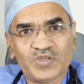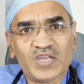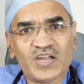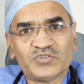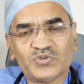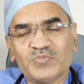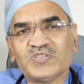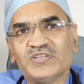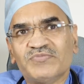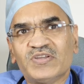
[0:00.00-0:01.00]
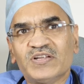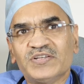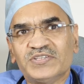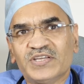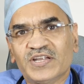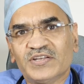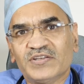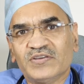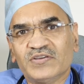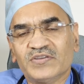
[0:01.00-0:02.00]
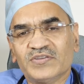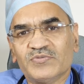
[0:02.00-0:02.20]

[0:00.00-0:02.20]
He had so much difficulty, and uh,